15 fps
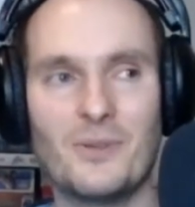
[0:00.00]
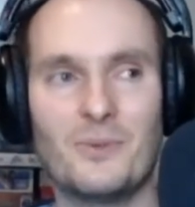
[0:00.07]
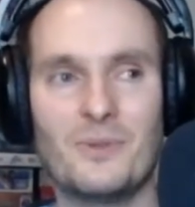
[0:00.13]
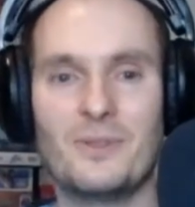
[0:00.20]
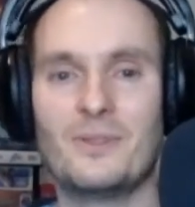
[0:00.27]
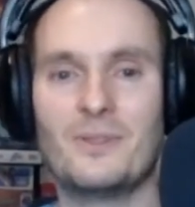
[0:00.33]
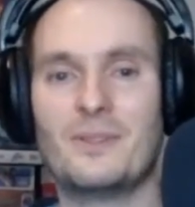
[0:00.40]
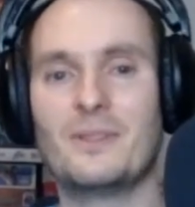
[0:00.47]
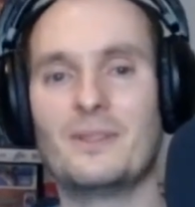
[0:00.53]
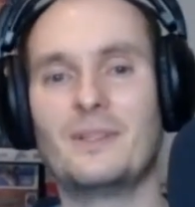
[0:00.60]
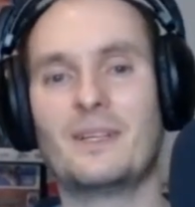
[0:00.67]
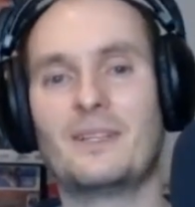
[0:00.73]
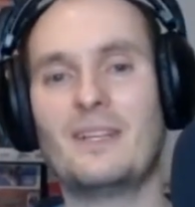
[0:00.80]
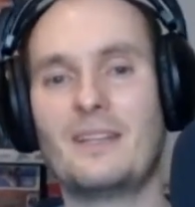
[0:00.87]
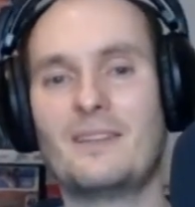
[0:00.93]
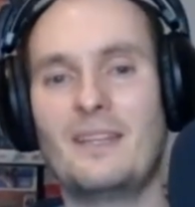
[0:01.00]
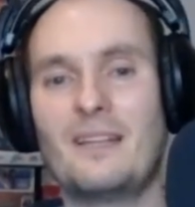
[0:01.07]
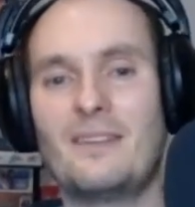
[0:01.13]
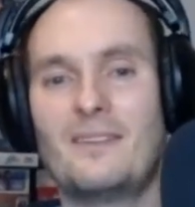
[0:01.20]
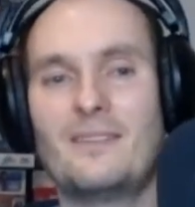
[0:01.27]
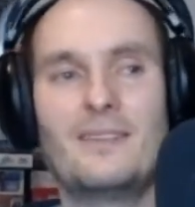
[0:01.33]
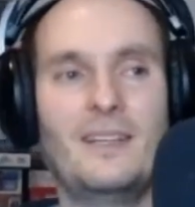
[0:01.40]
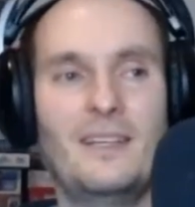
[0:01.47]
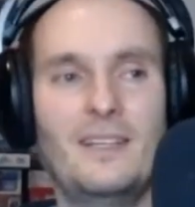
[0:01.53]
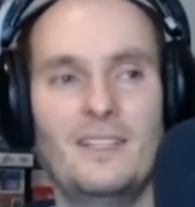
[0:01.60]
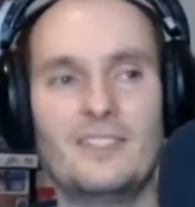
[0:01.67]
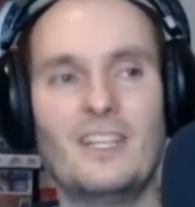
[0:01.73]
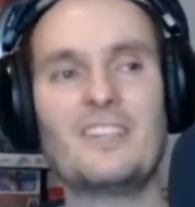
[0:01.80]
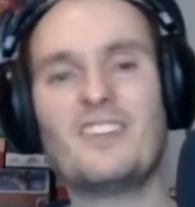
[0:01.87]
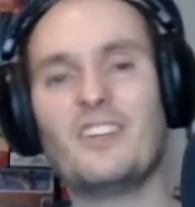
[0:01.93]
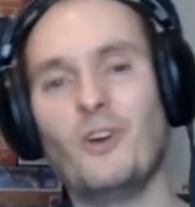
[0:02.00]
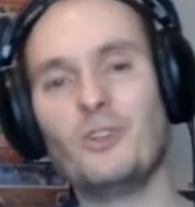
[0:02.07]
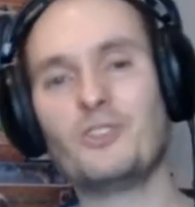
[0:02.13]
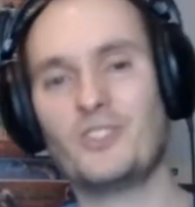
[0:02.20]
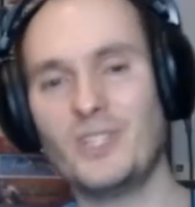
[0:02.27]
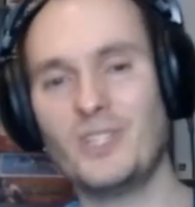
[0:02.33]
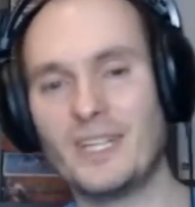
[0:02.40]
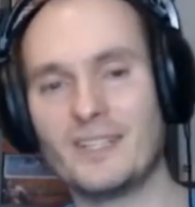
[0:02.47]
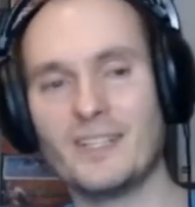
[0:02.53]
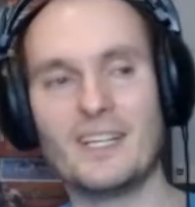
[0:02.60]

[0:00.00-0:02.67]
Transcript: So, like that, that, that's an old trick.